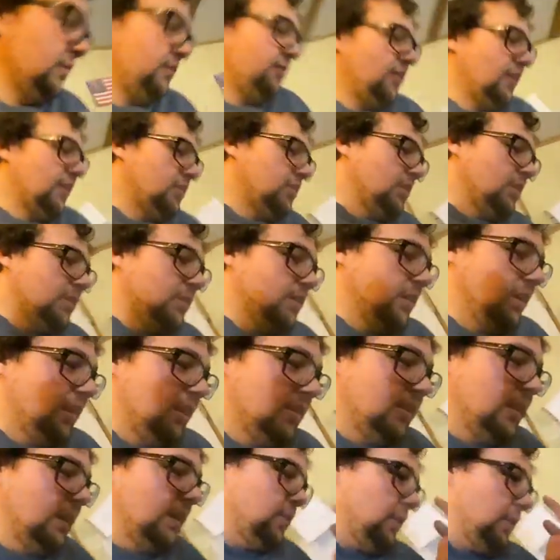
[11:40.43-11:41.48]
faster than I thought. It
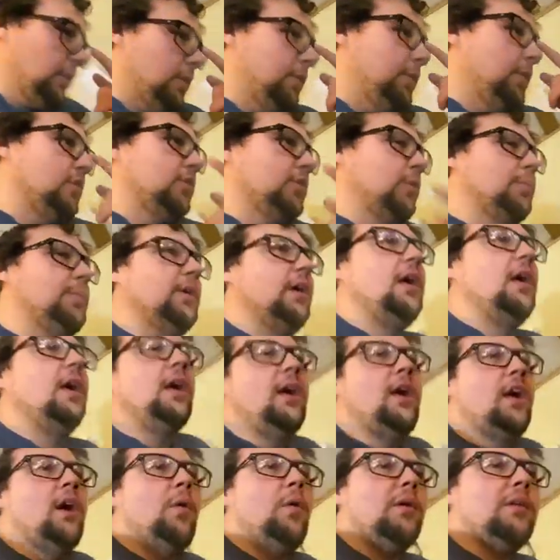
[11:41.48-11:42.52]
takes forever to filter, but
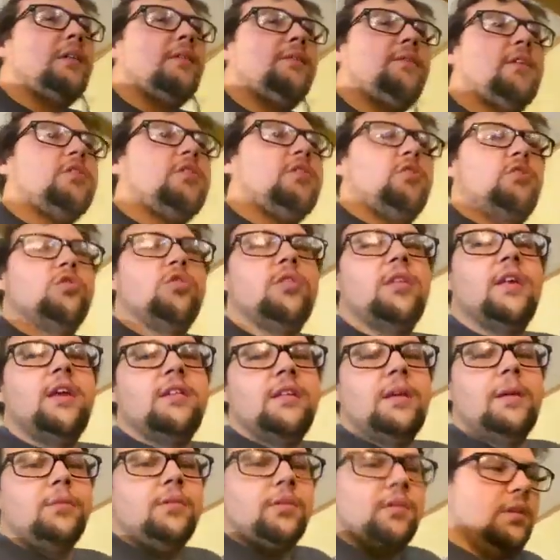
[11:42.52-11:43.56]
once it filters through that, it's
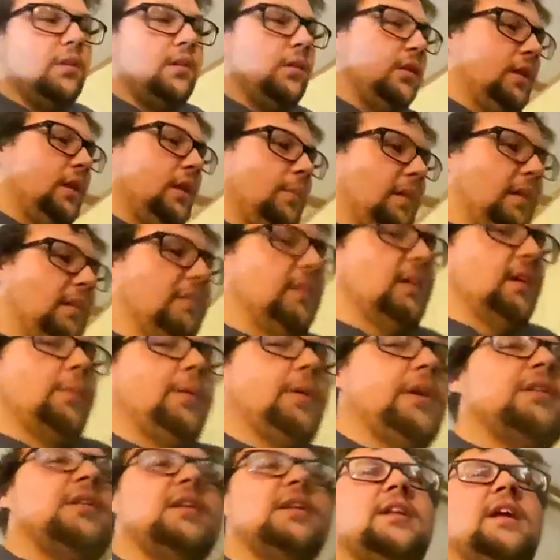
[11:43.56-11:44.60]
absolutely amazing.
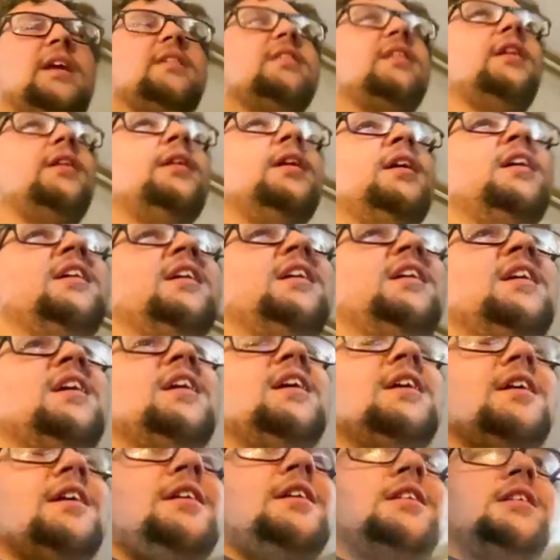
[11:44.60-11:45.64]
Apparently, it takes out
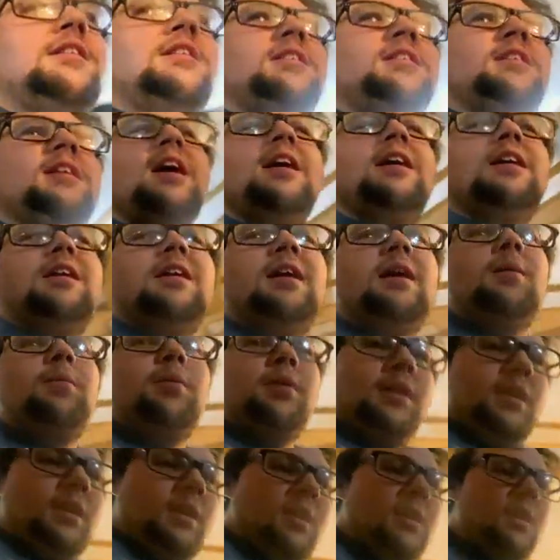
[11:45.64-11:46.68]
ninety-nine point
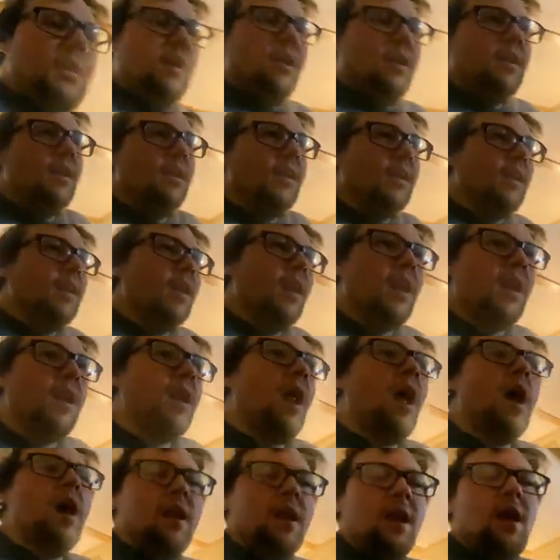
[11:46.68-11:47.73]
nine nine nine nine
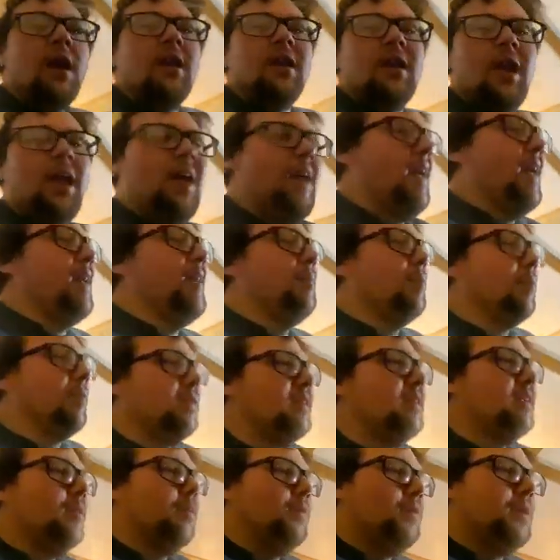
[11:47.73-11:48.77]
nine nine nine
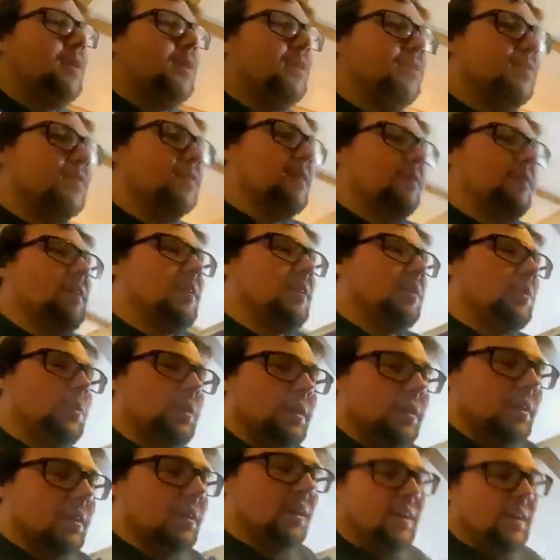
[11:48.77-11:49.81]
percent of stuff out of
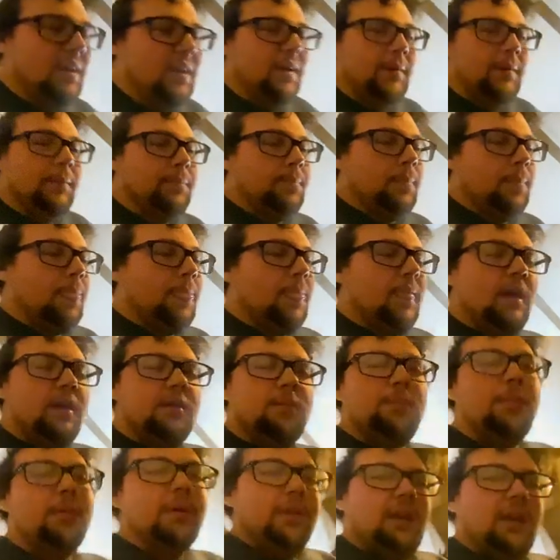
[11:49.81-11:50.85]
water.
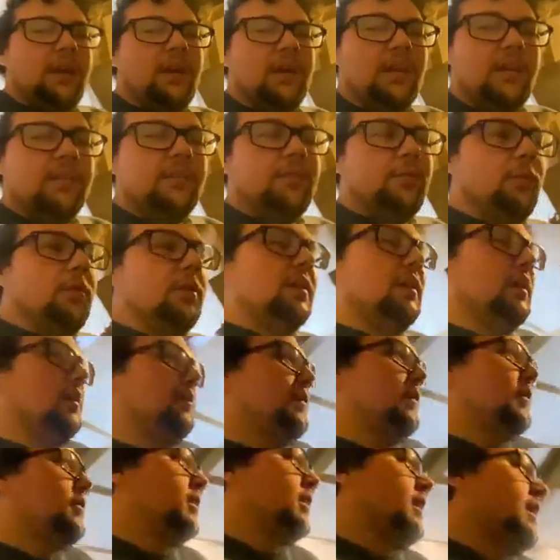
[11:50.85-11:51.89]
But yeah, it's really good at
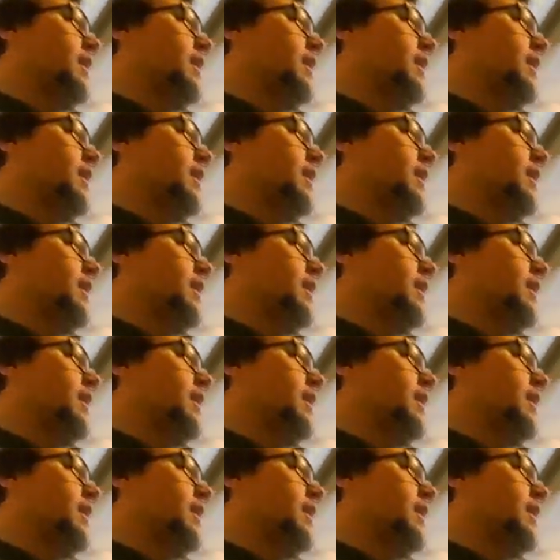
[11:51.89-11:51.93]
filtering